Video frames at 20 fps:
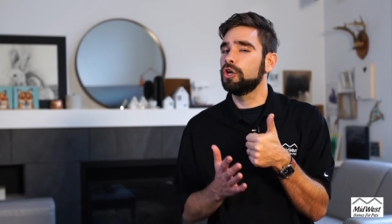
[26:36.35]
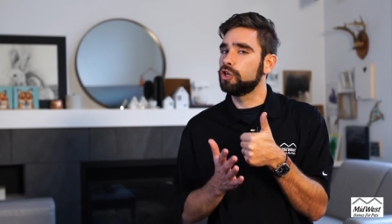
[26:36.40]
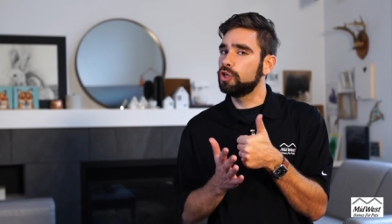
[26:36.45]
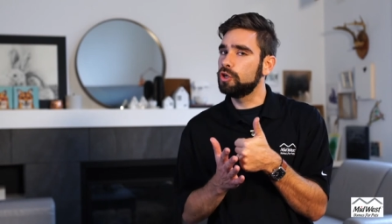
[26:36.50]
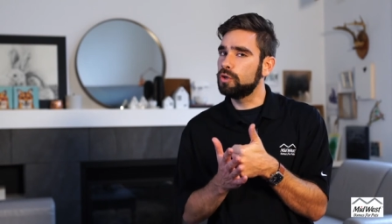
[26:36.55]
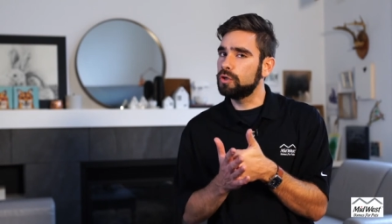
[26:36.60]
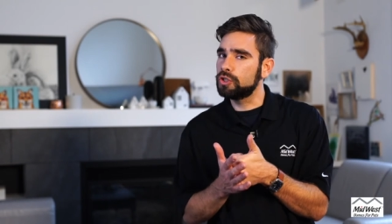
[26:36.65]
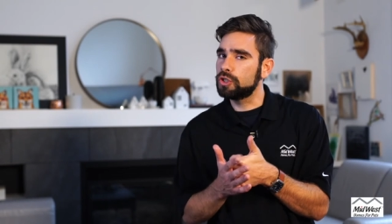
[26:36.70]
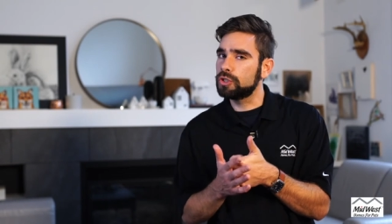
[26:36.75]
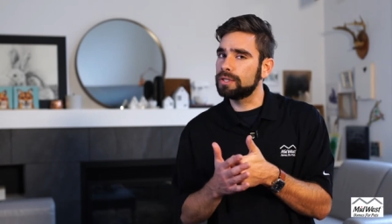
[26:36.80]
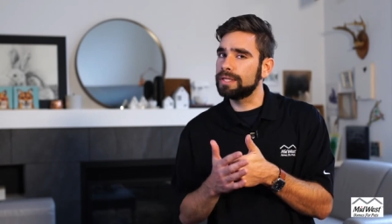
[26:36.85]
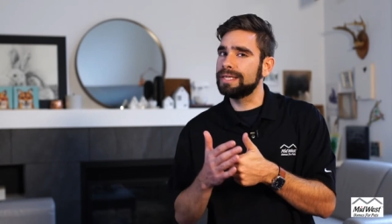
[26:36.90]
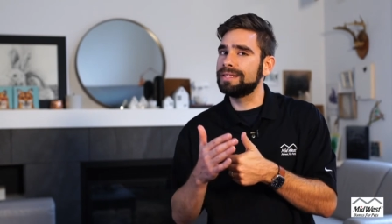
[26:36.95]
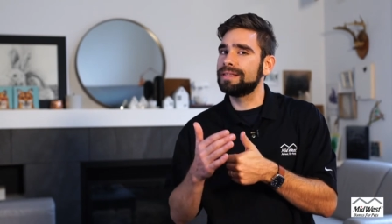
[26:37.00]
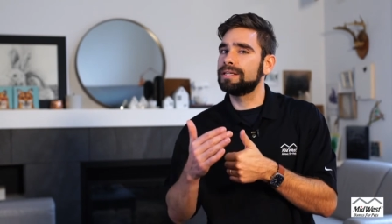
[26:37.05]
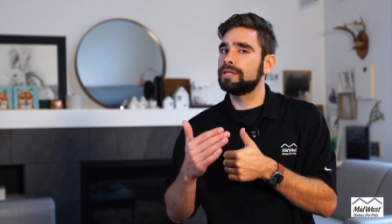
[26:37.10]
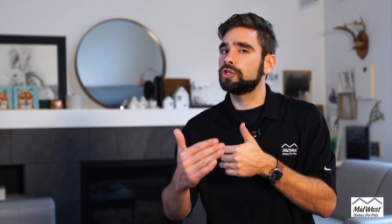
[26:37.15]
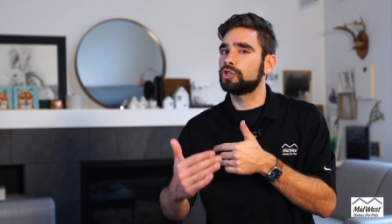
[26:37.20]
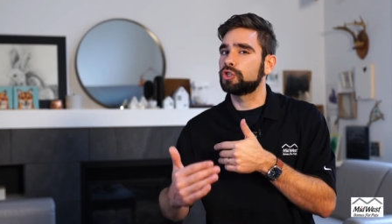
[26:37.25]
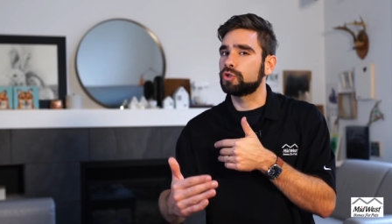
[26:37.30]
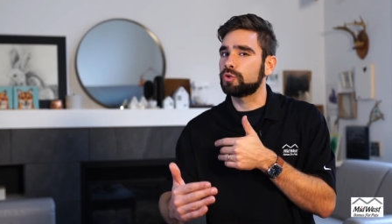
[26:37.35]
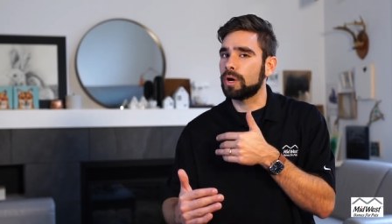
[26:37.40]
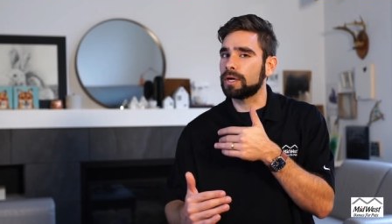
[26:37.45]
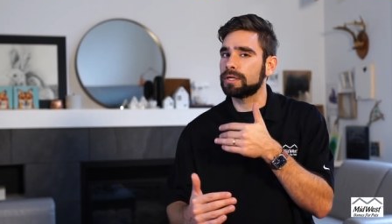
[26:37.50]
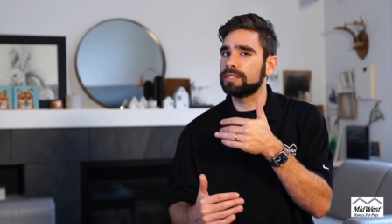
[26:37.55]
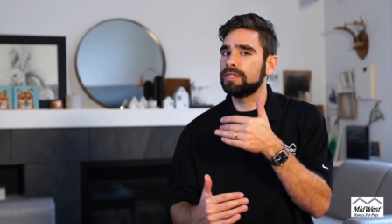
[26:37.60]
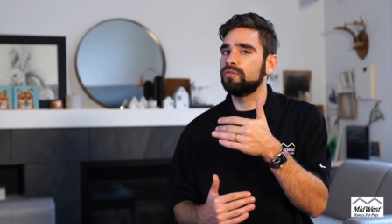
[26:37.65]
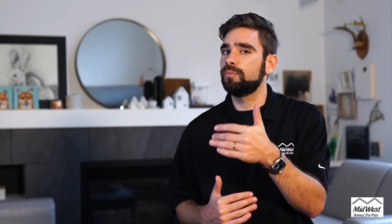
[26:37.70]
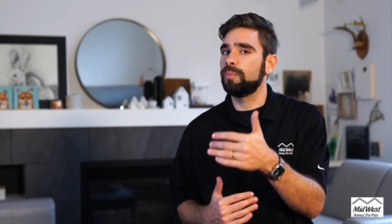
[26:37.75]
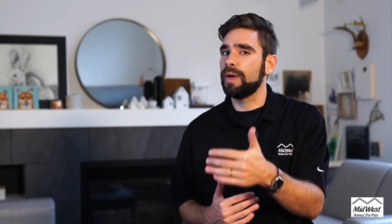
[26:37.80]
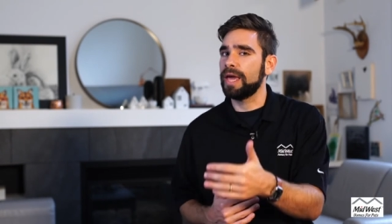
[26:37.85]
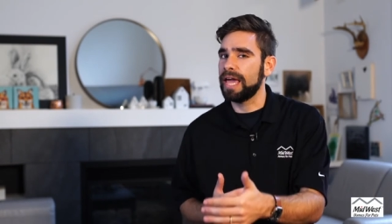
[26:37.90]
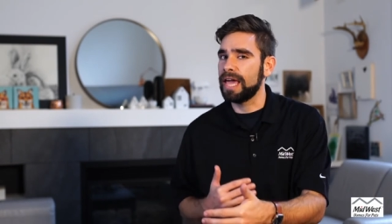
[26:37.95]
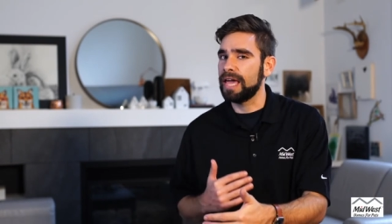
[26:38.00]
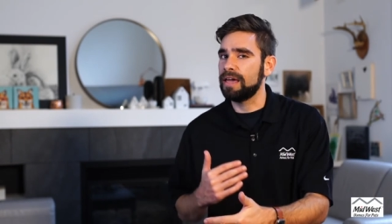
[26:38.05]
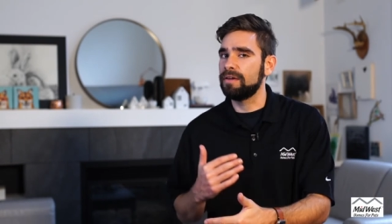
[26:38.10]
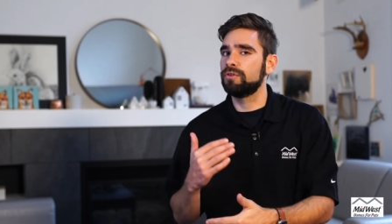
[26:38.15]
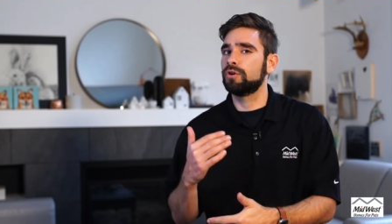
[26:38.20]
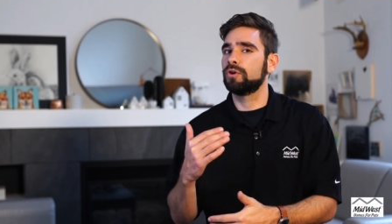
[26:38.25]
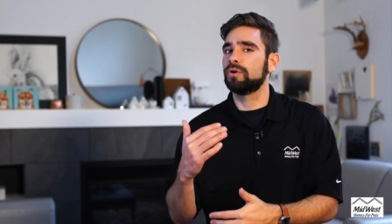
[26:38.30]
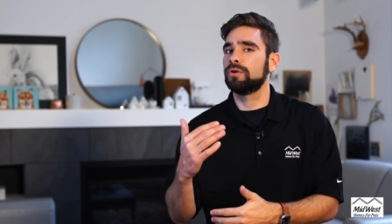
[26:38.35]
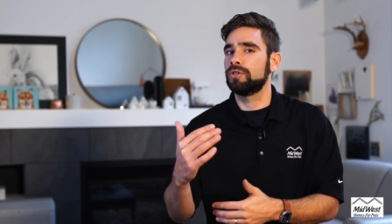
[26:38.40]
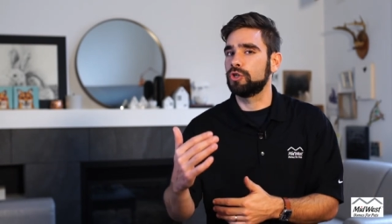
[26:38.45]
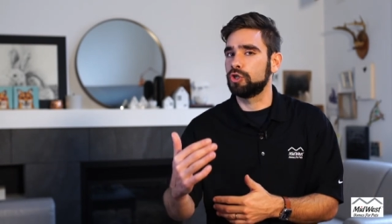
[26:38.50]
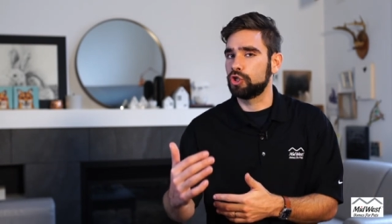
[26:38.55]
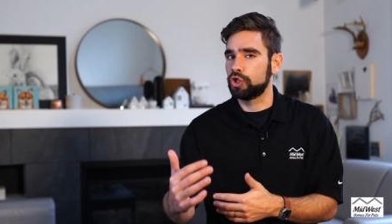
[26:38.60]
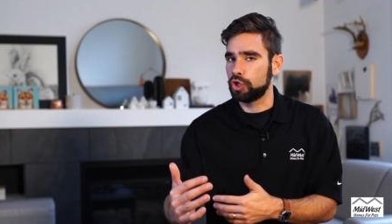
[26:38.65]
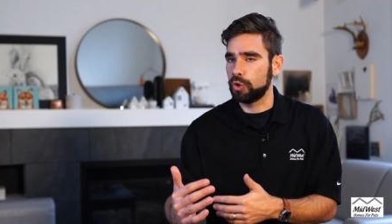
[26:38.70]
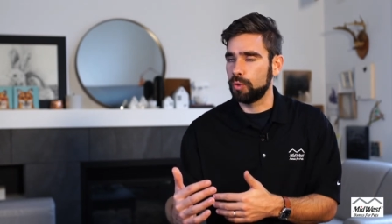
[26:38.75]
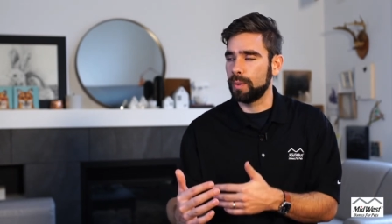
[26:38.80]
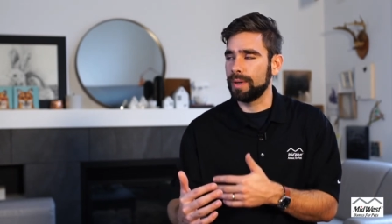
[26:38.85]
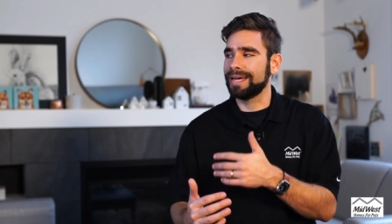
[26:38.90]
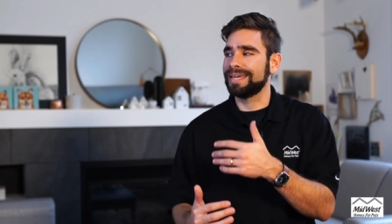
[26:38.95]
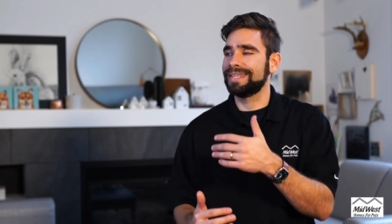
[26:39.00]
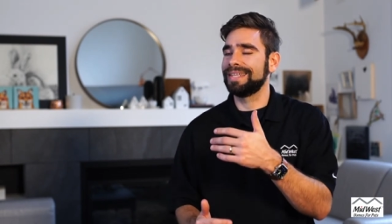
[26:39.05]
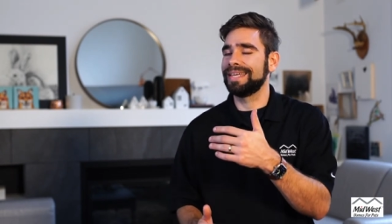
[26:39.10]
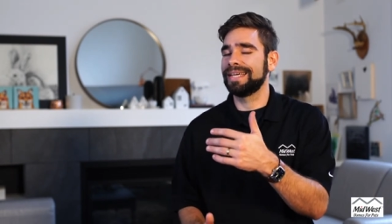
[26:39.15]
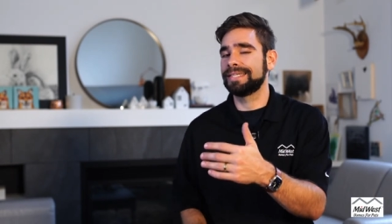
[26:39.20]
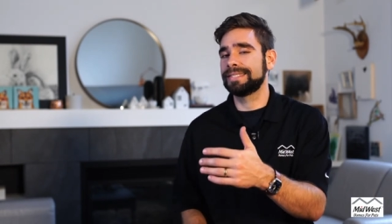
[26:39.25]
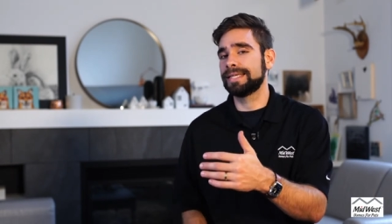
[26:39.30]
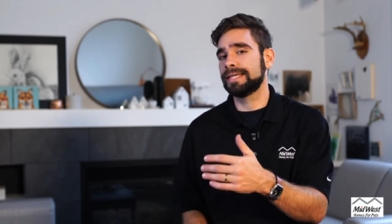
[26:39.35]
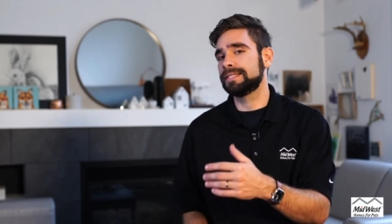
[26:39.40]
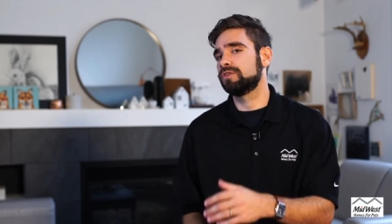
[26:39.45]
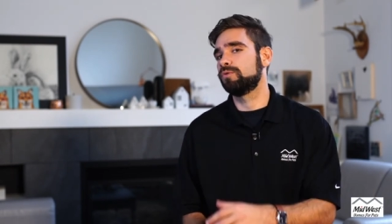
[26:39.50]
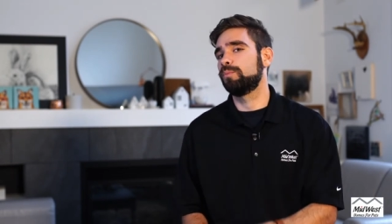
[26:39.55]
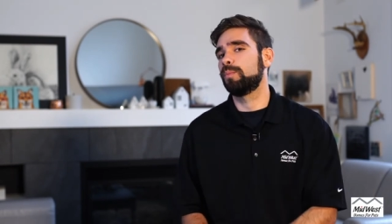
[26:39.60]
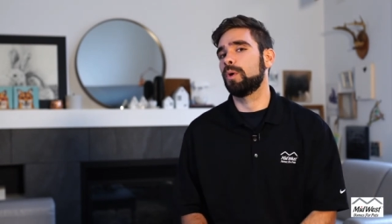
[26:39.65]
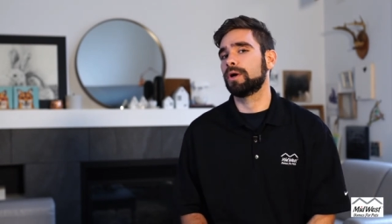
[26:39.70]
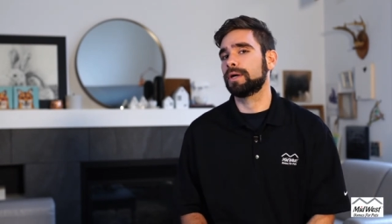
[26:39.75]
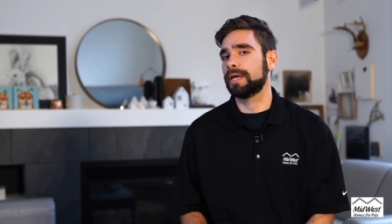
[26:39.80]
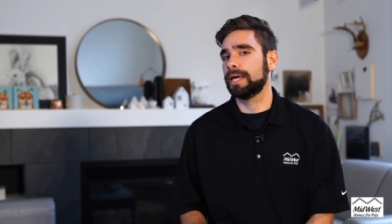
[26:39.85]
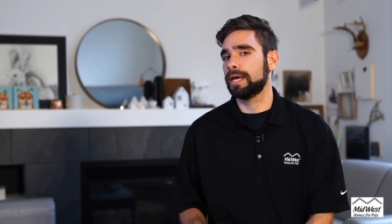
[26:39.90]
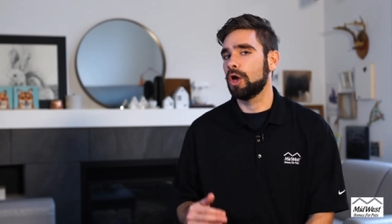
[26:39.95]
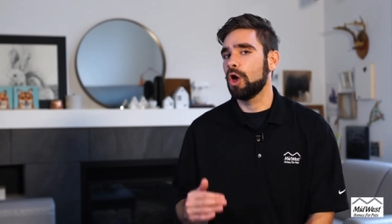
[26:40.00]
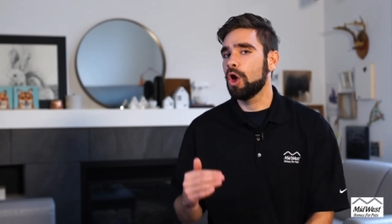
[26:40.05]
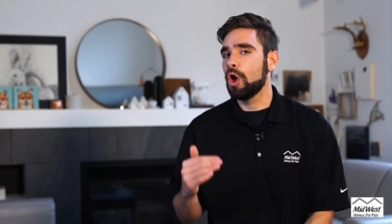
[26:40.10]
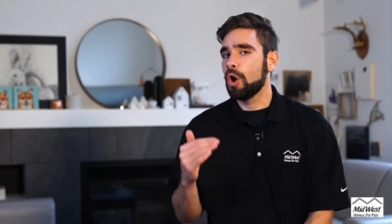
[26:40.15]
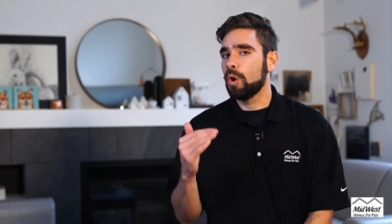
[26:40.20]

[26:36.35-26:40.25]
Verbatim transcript: usually the destructive behavior and the chewing and the excessive barking